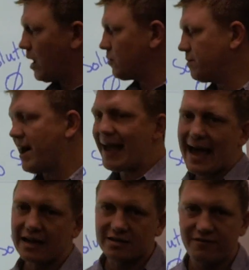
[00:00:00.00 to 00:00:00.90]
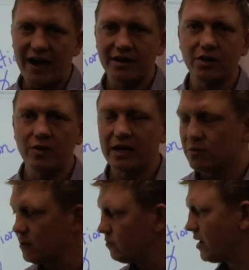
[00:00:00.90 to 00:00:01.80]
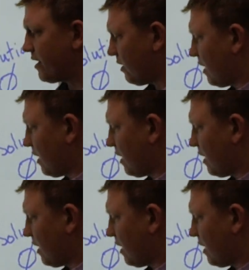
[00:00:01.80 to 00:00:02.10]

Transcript: what will my x value equal? Well, they'll